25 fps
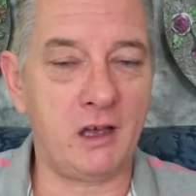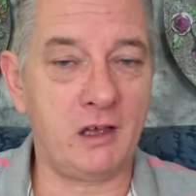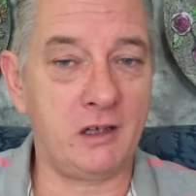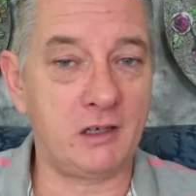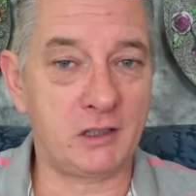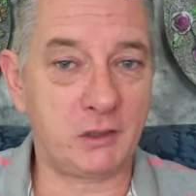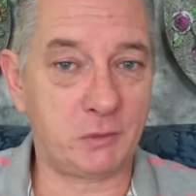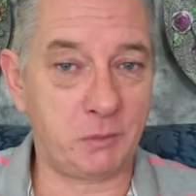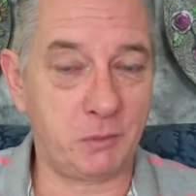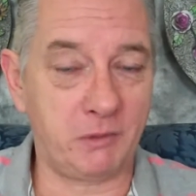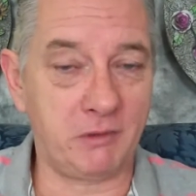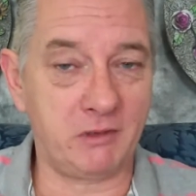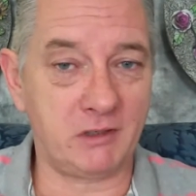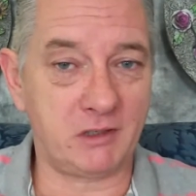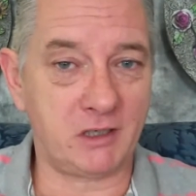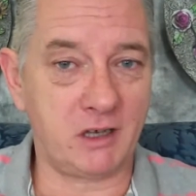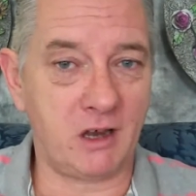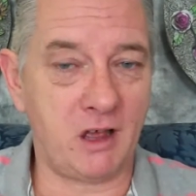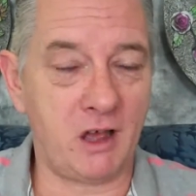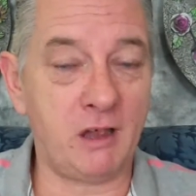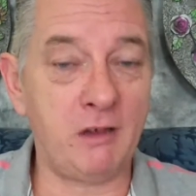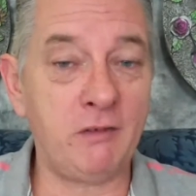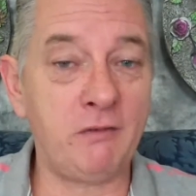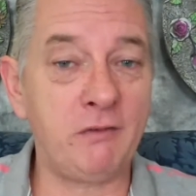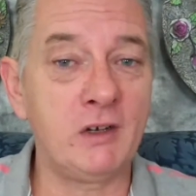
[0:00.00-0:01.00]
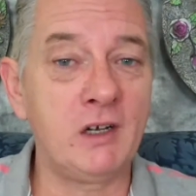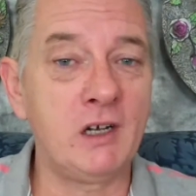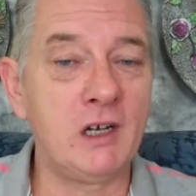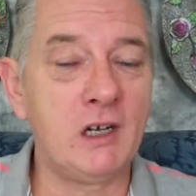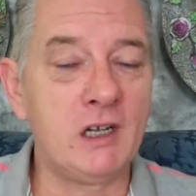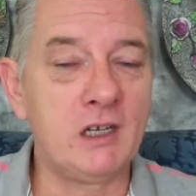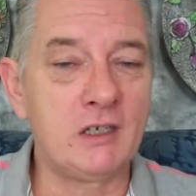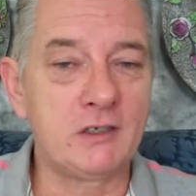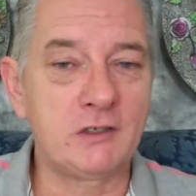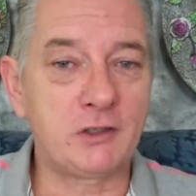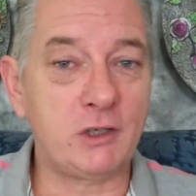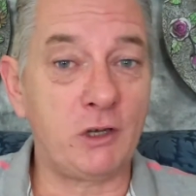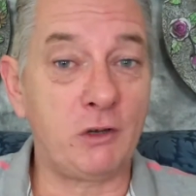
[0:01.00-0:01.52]
spirit's
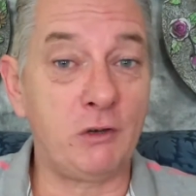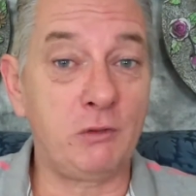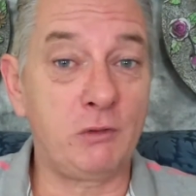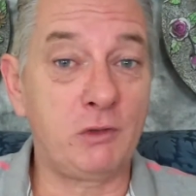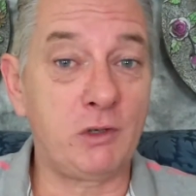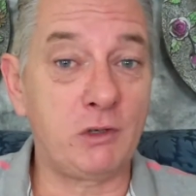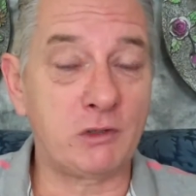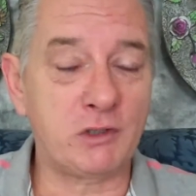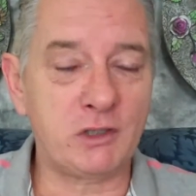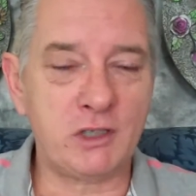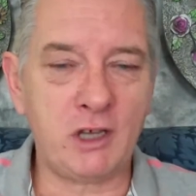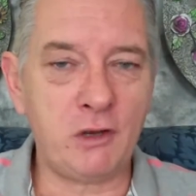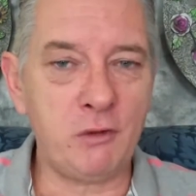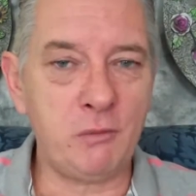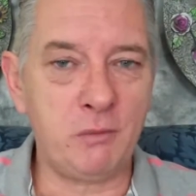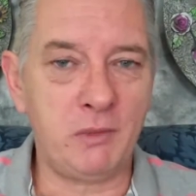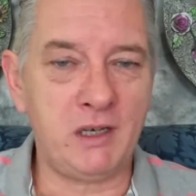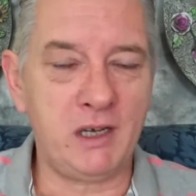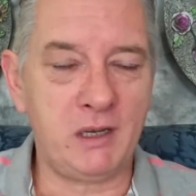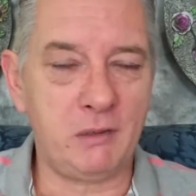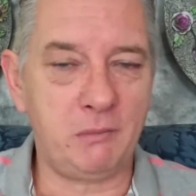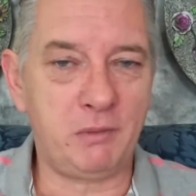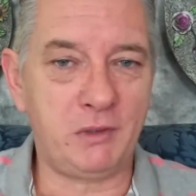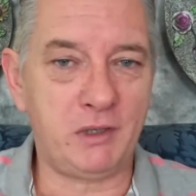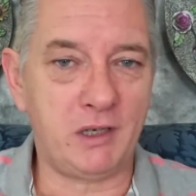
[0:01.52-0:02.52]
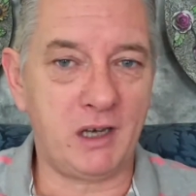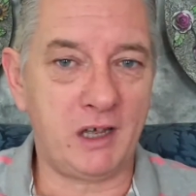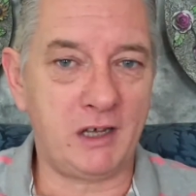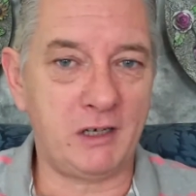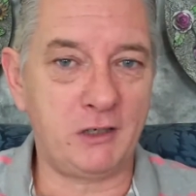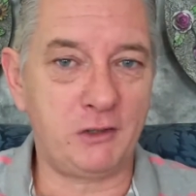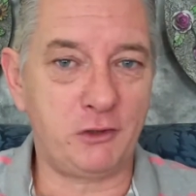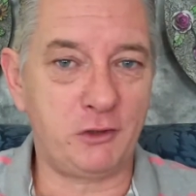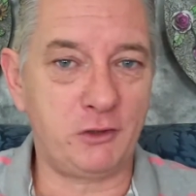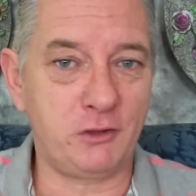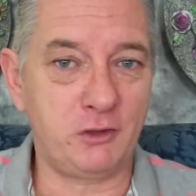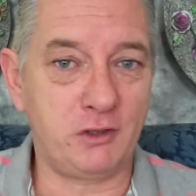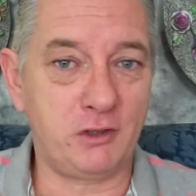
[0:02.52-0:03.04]
life. So there's no
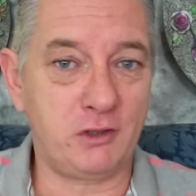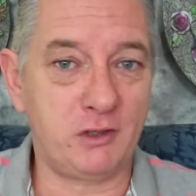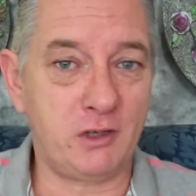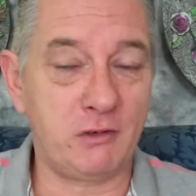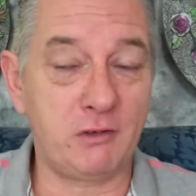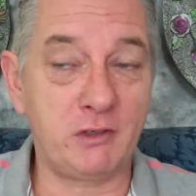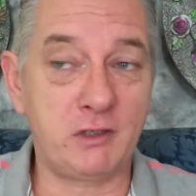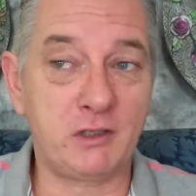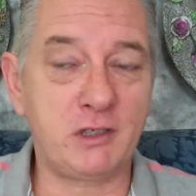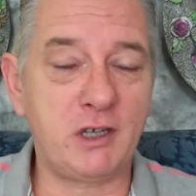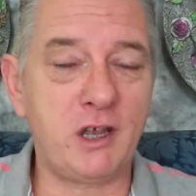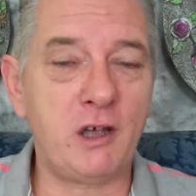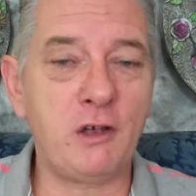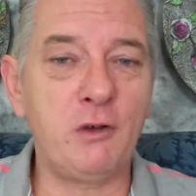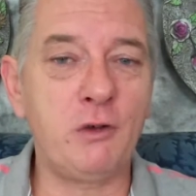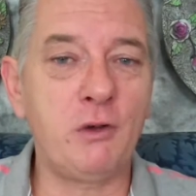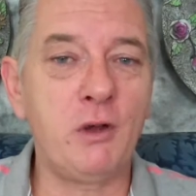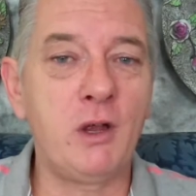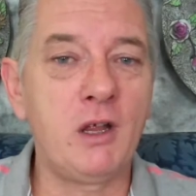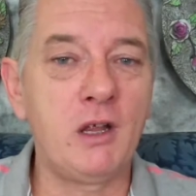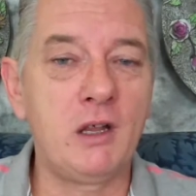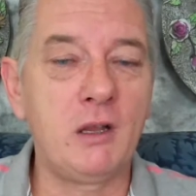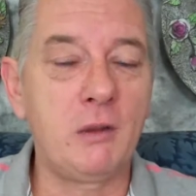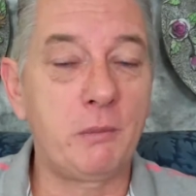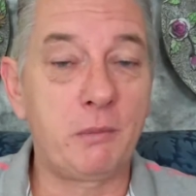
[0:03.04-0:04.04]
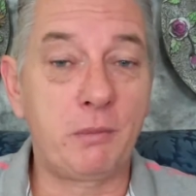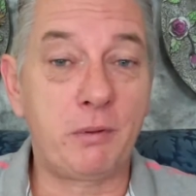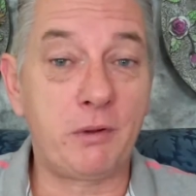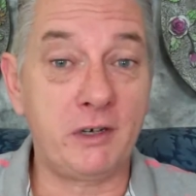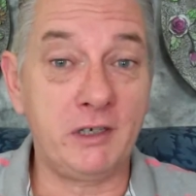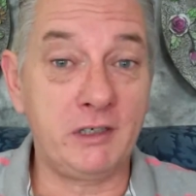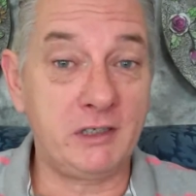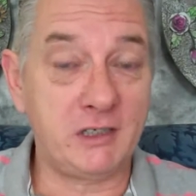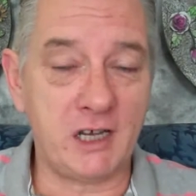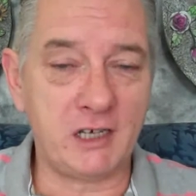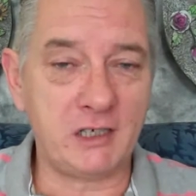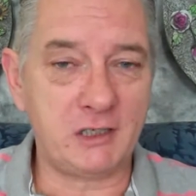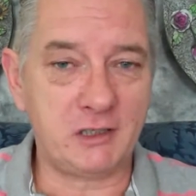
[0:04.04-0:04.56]
manipulation, there is no
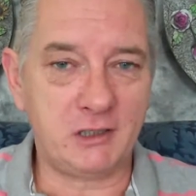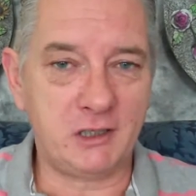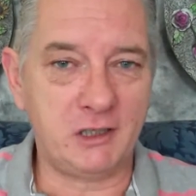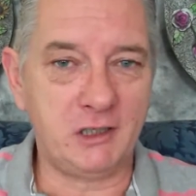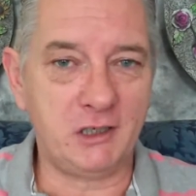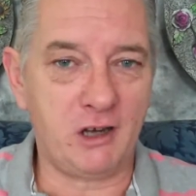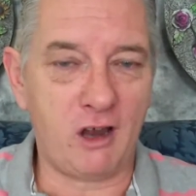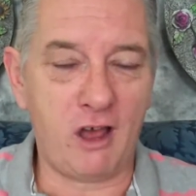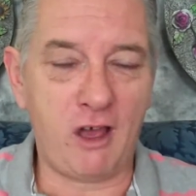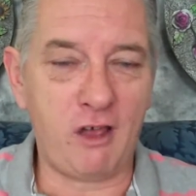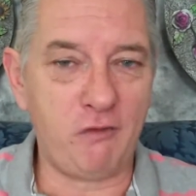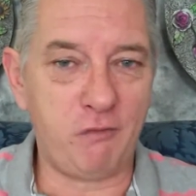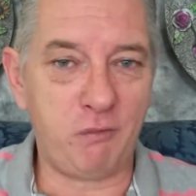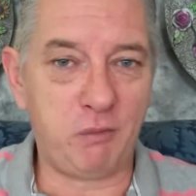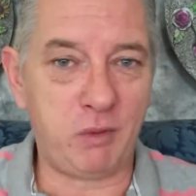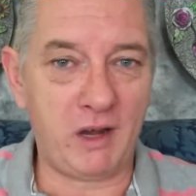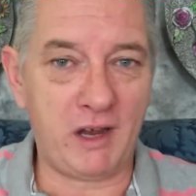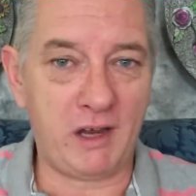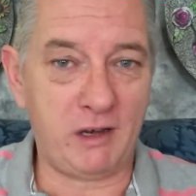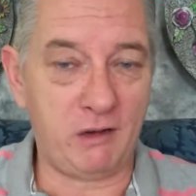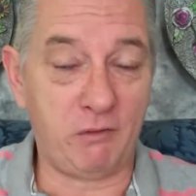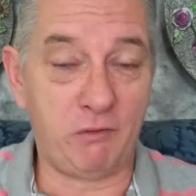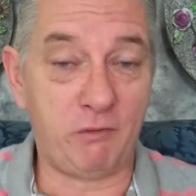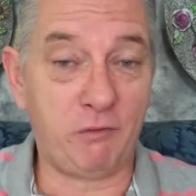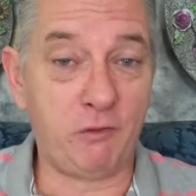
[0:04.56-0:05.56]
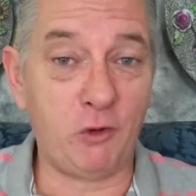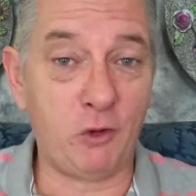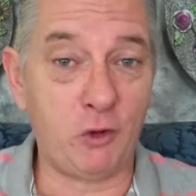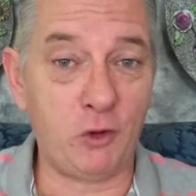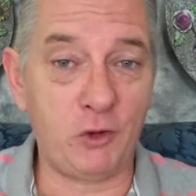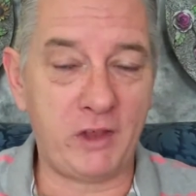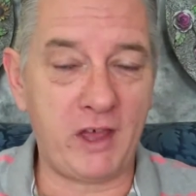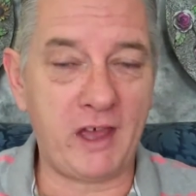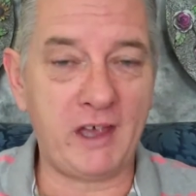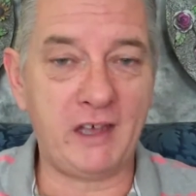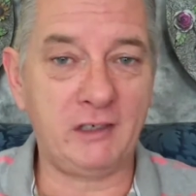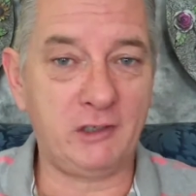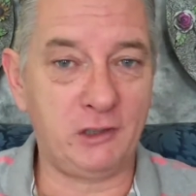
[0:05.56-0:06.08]
predestined life plan for
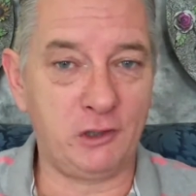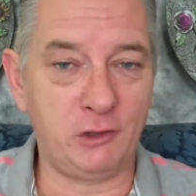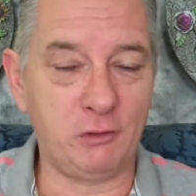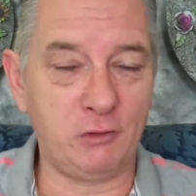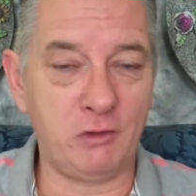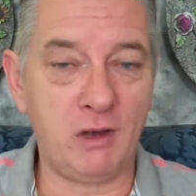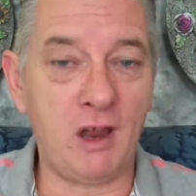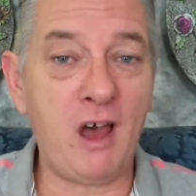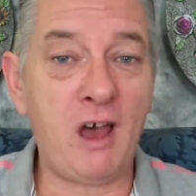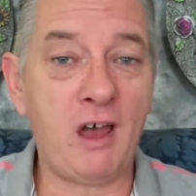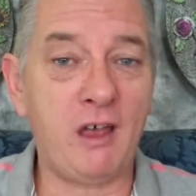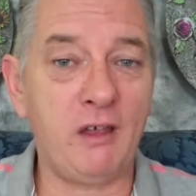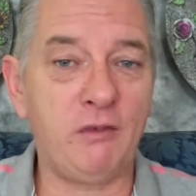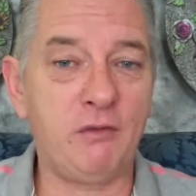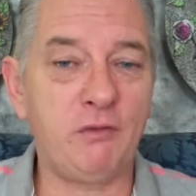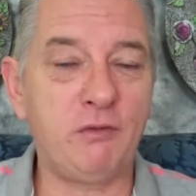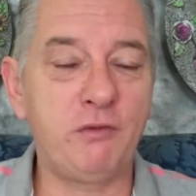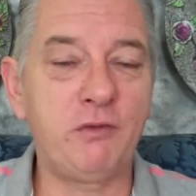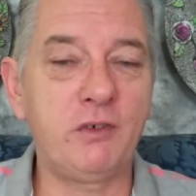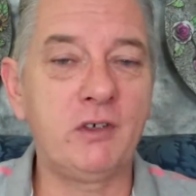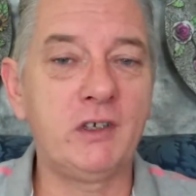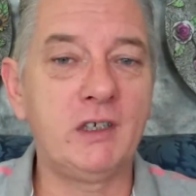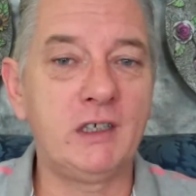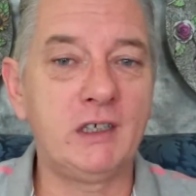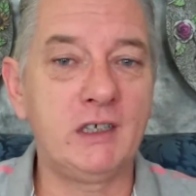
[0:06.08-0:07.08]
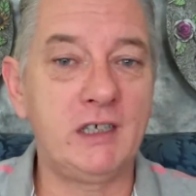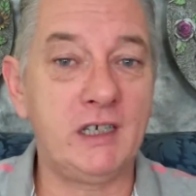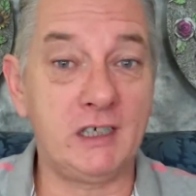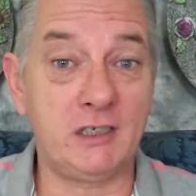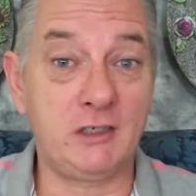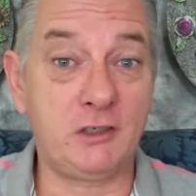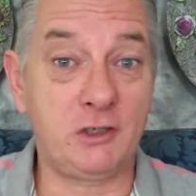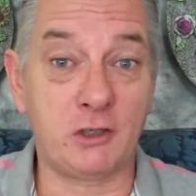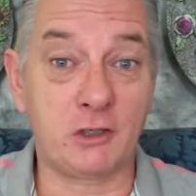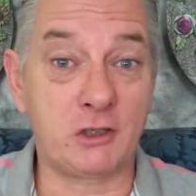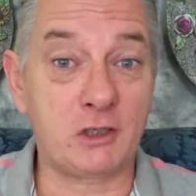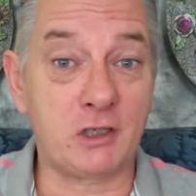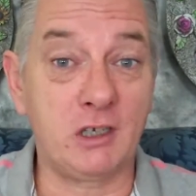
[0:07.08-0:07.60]
that new life. It
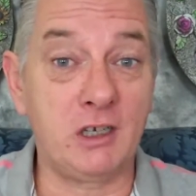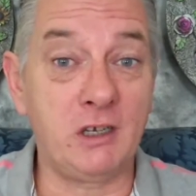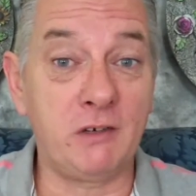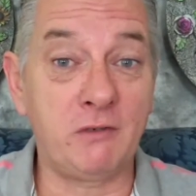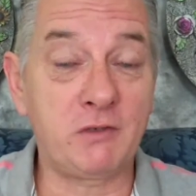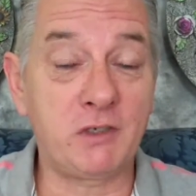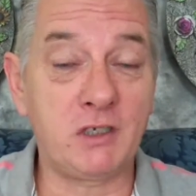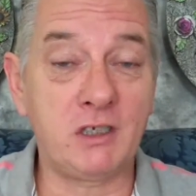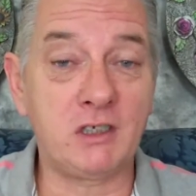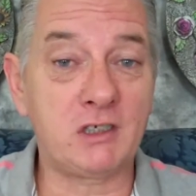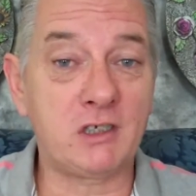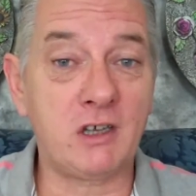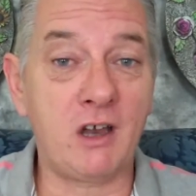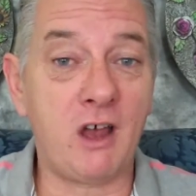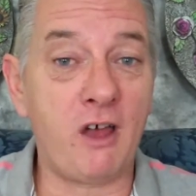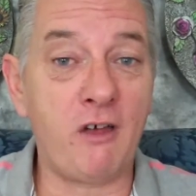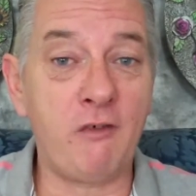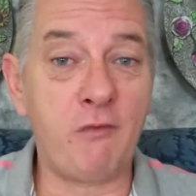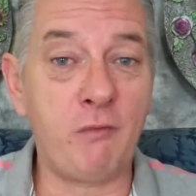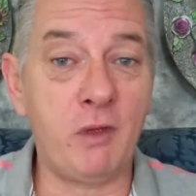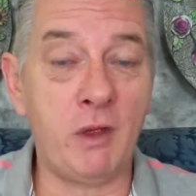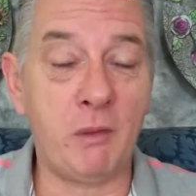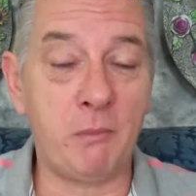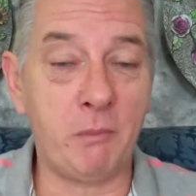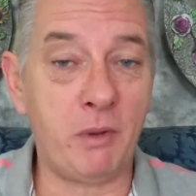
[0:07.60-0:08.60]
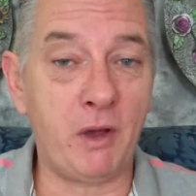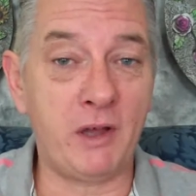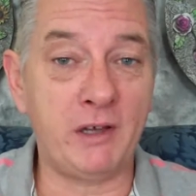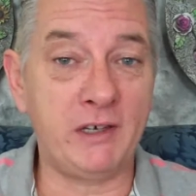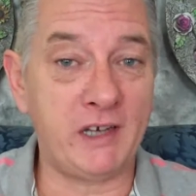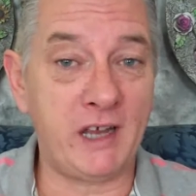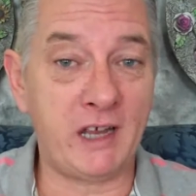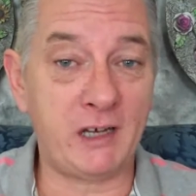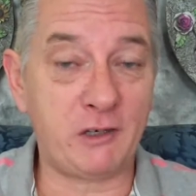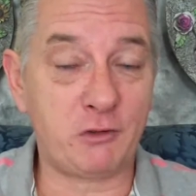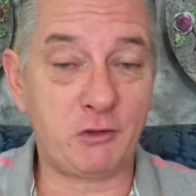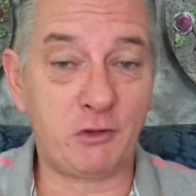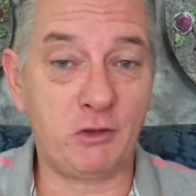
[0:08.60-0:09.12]
just lives its life, and by
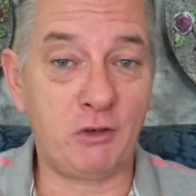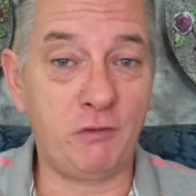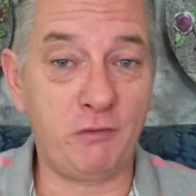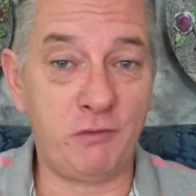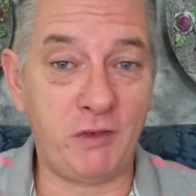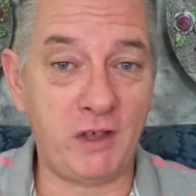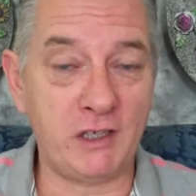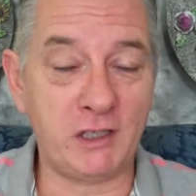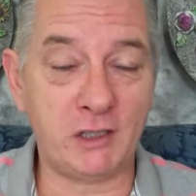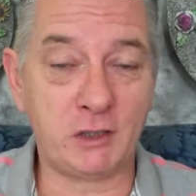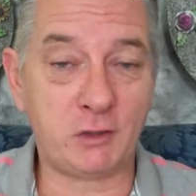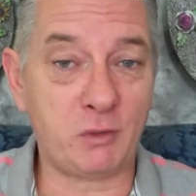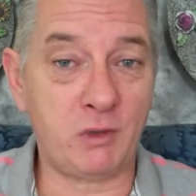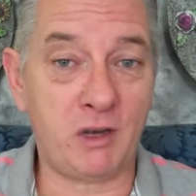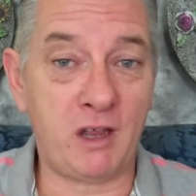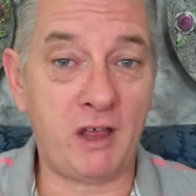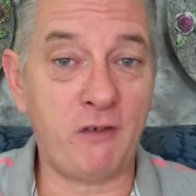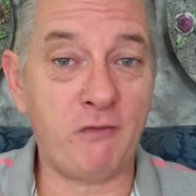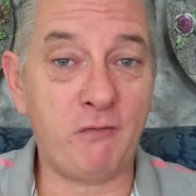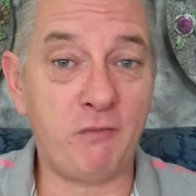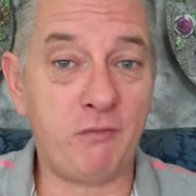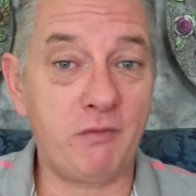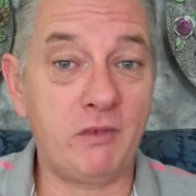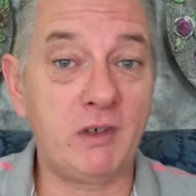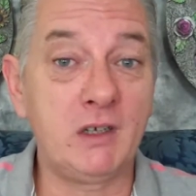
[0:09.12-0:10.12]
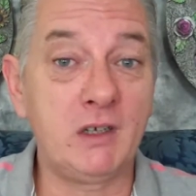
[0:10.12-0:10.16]
natural events will have